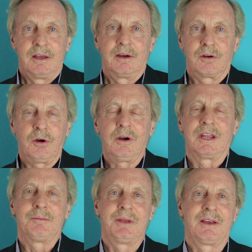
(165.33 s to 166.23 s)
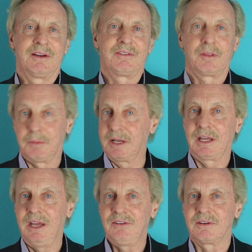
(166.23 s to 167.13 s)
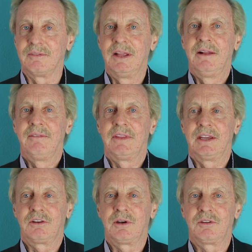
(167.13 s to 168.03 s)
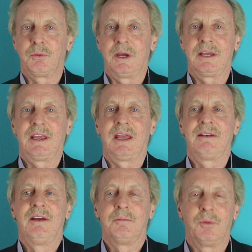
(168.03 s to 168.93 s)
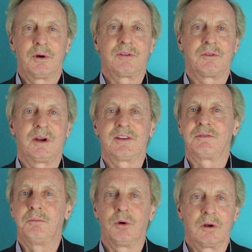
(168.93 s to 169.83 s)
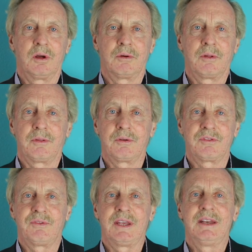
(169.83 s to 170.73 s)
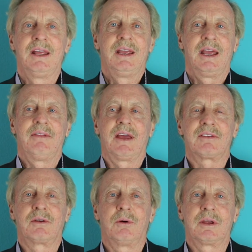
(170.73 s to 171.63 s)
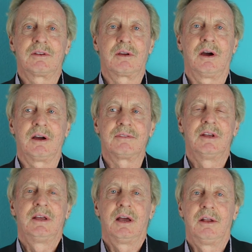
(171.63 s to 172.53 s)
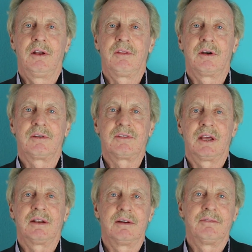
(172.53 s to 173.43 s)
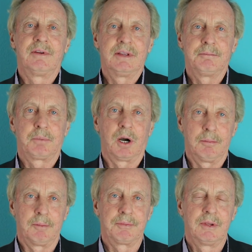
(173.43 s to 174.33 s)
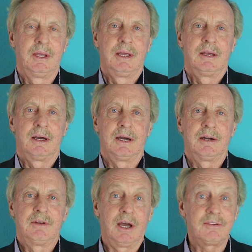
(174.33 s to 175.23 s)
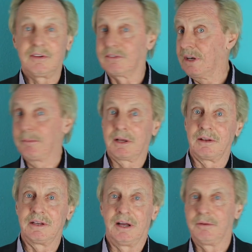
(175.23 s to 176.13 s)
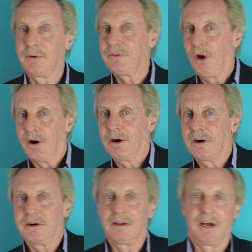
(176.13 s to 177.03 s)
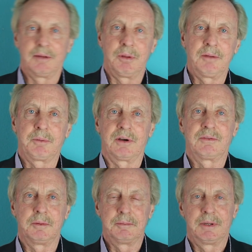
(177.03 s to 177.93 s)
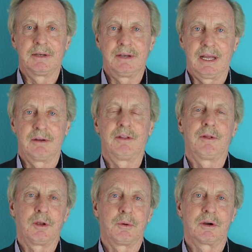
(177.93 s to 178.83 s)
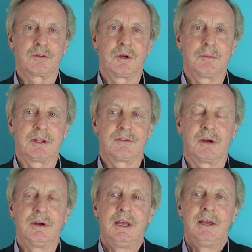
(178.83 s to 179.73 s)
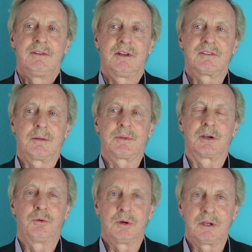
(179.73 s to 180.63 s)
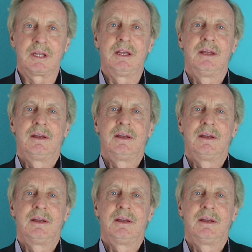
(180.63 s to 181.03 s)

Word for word: occurring because of the medication the increased weight gain, more stress, more load on those feet, and that's going to cause another set of problems. Uh, not systemically, not with the heart and high blood pressure, but down in the lower extremity. So, just something really